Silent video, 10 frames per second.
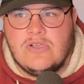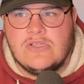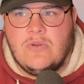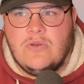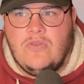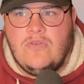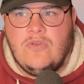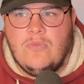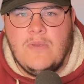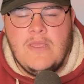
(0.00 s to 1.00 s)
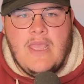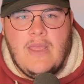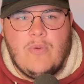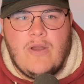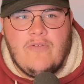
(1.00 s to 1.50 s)
also on YouTube
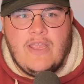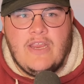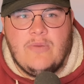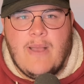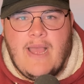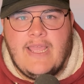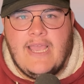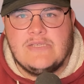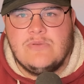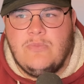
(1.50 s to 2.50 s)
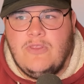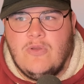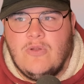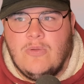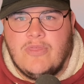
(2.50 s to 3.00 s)
and wherever you get your podcasts. We'll be
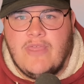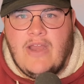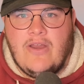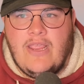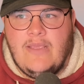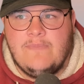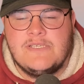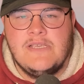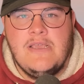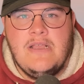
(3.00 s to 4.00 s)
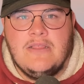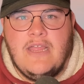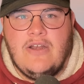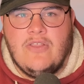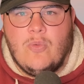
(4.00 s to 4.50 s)
doing it with Harry Heaps
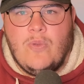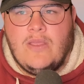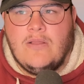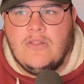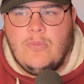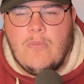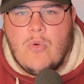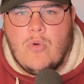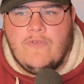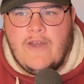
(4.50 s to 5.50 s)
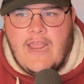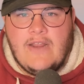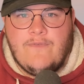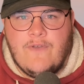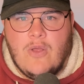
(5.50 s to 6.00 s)
later in the week, a little bit more of an
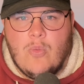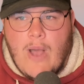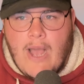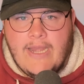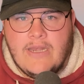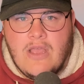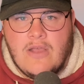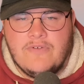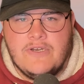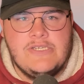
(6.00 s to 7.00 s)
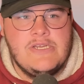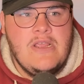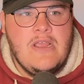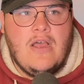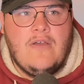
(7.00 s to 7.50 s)
NFL wide coverage
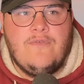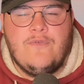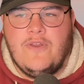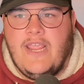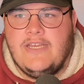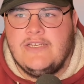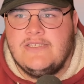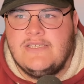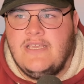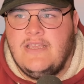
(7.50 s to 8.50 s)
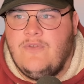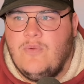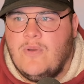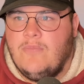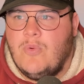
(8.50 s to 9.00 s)
of free agency if you
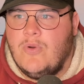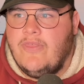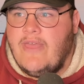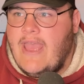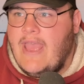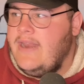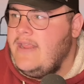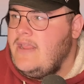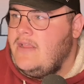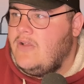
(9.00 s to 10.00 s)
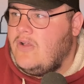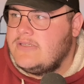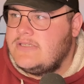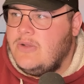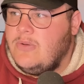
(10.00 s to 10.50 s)
want more of that
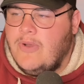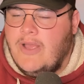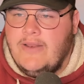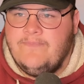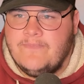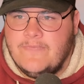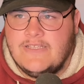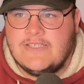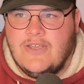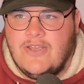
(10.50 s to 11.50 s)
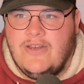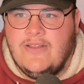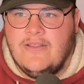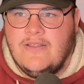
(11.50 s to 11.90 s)
also, but it's good.